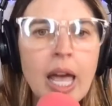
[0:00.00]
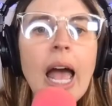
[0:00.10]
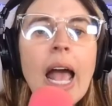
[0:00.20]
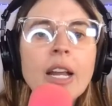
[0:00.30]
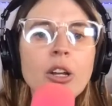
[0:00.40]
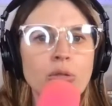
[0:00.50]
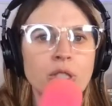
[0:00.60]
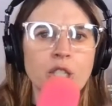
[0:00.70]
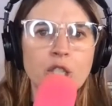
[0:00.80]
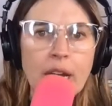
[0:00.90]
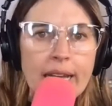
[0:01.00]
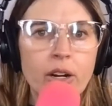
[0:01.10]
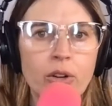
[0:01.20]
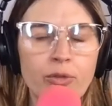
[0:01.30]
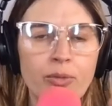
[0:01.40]
and goes to
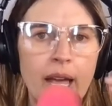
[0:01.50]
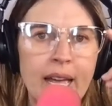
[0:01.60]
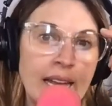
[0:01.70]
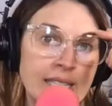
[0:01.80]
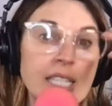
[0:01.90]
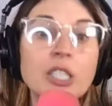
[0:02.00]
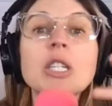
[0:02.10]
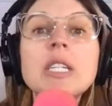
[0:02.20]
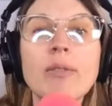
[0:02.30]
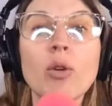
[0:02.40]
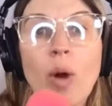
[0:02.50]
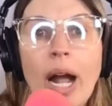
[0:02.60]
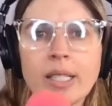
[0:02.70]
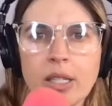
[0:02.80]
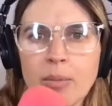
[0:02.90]
jail and essentially never
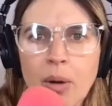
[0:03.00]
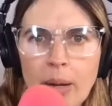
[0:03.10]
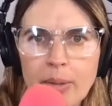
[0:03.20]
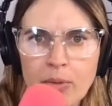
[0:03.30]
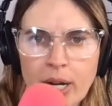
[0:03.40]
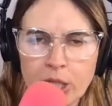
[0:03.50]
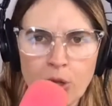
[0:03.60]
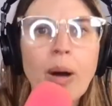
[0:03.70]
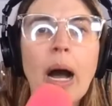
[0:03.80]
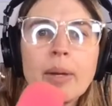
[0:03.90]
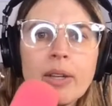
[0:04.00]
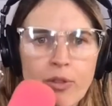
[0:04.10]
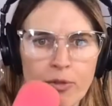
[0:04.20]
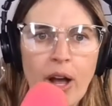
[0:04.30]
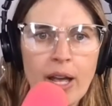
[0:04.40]
rats on Bobby, right? So Bobby,
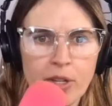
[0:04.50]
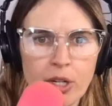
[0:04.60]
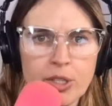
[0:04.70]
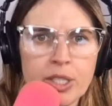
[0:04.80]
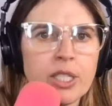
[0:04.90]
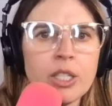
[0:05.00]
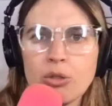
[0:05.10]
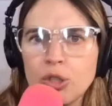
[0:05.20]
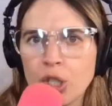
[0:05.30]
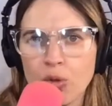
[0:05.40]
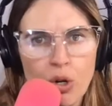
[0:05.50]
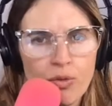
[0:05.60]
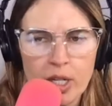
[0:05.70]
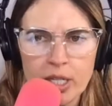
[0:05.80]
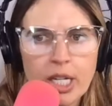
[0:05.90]
for five years, continues to grow
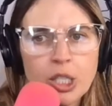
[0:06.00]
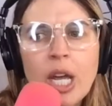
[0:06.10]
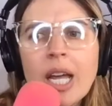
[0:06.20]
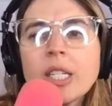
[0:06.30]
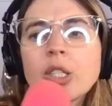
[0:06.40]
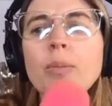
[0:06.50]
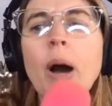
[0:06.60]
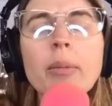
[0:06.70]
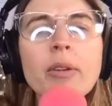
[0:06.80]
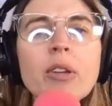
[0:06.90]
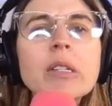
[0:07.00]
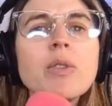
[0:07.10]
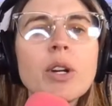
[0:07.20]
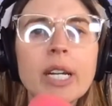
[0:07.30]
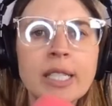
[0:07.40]
Von Dutch. So Bobby feels
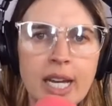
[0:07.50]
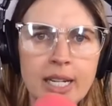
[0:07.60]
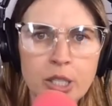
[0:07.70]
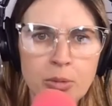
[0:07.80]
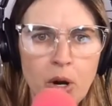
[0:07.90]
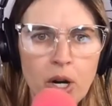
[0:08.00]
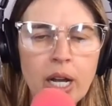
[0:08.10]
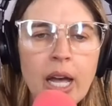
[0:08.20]
very indebted to Mark